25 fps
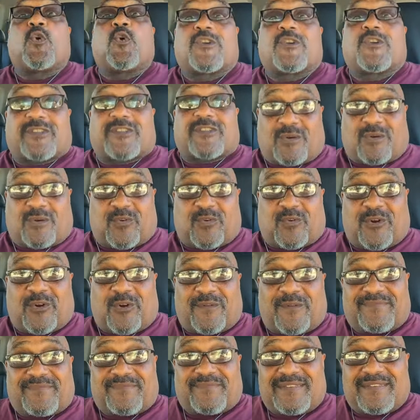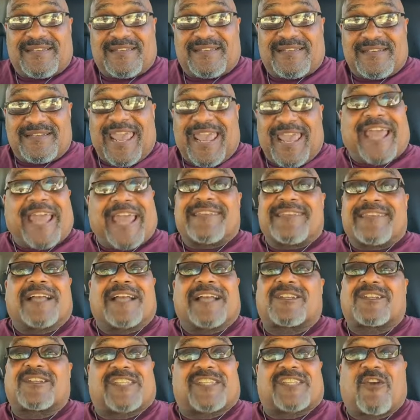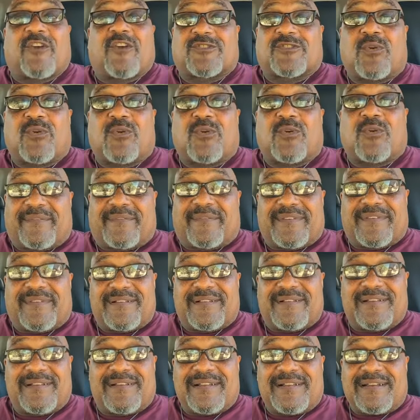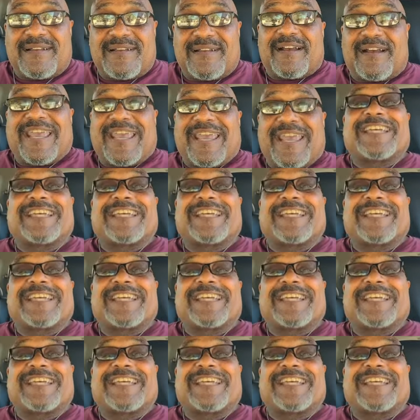of the word. And not just hearers only. It's